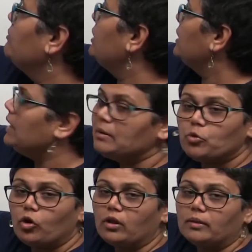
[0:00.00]
event name
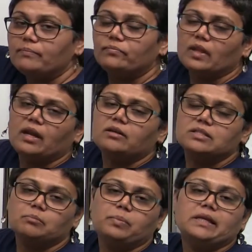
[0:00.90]
column, and
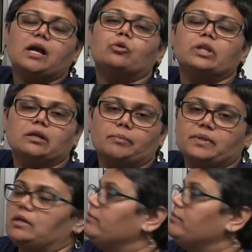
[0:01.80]
simply counting up the